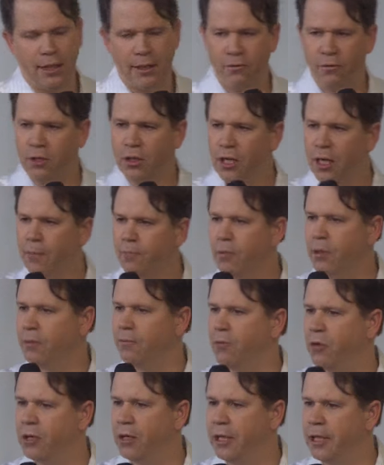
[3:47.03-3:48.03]
they woke up
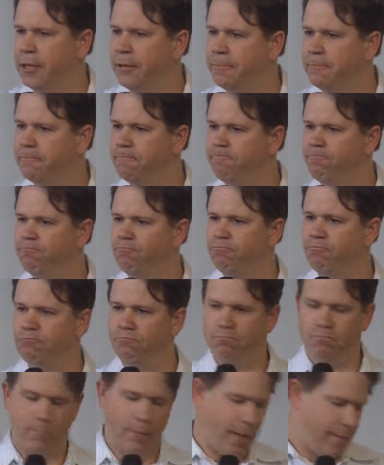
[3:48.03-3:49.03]
one morning.
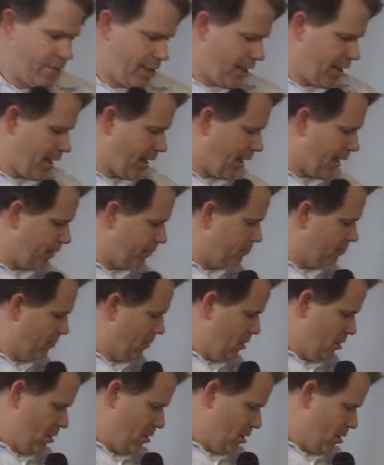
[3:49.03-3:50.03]
Maybe they
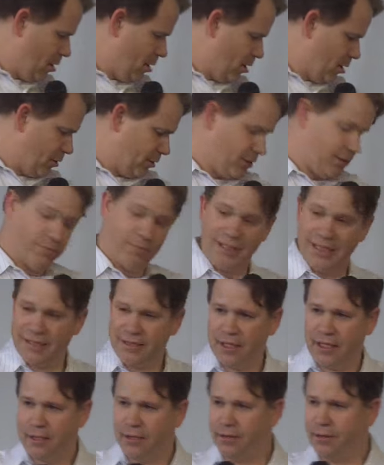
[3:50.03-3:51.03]
had some
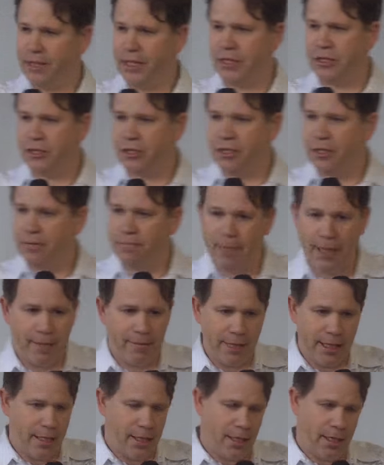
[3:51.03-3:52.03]
discoloration,
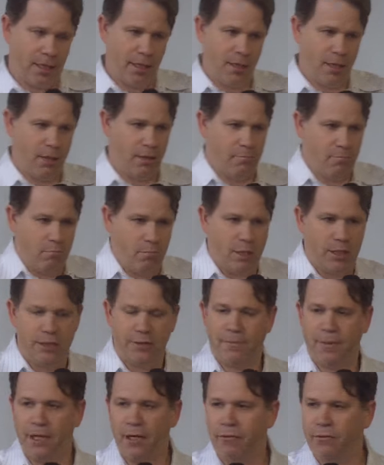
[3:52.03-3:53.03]
maybe a
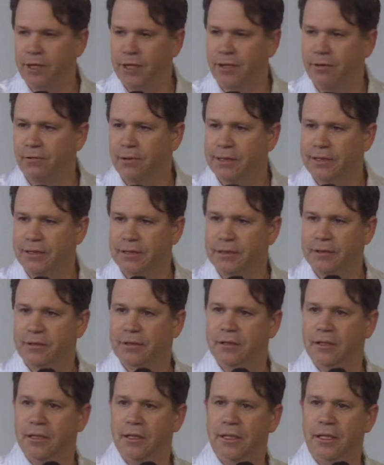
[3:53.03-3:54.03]
spot where there
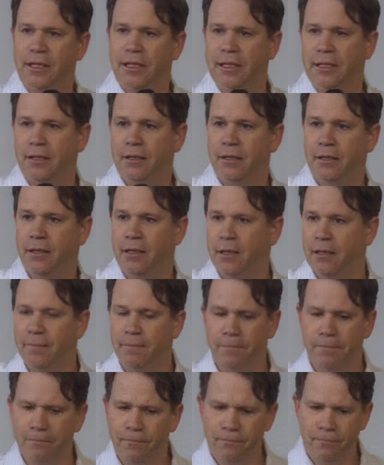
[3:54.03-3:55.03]
wasn't any
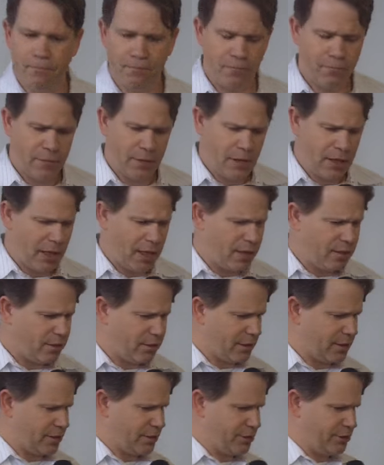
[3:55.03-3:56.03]

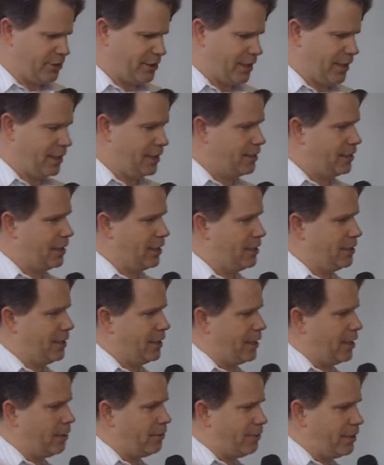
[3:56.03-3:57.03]
color on their skin.
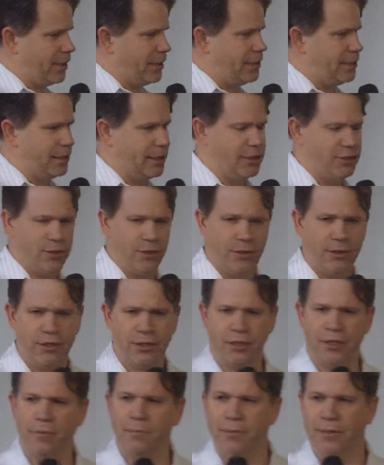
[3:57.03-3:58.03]
And they go in and they
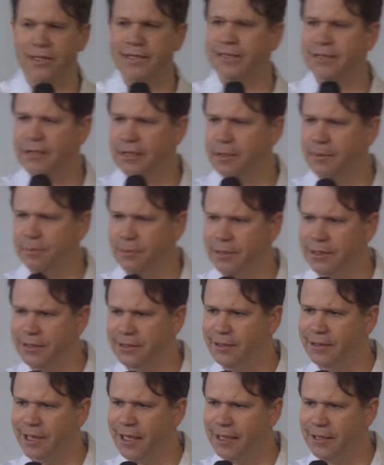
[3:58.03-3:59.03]
showed it to the priest, and the
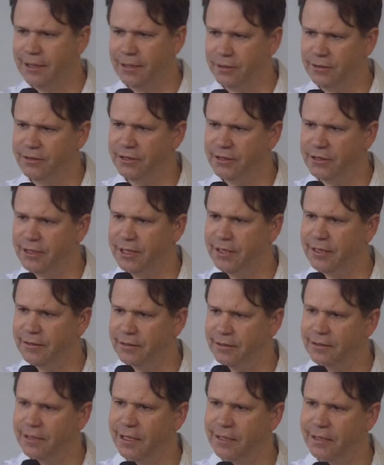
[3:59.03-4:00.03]
priest diagnoses it and